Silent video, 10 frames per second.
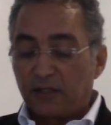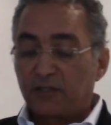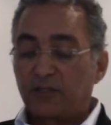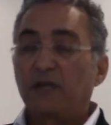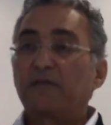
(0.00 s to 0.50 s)
the
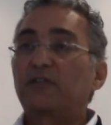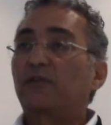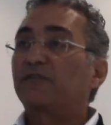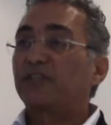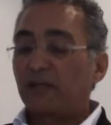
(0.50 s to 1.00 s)
service
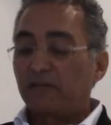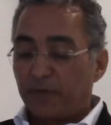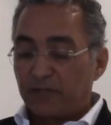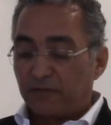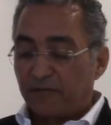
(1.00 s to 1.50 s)
of
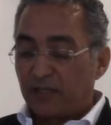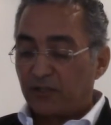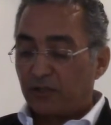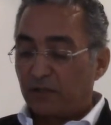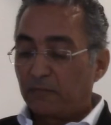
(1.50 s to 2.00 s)

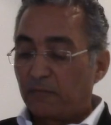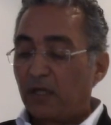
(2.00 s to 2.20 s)
self-preservation.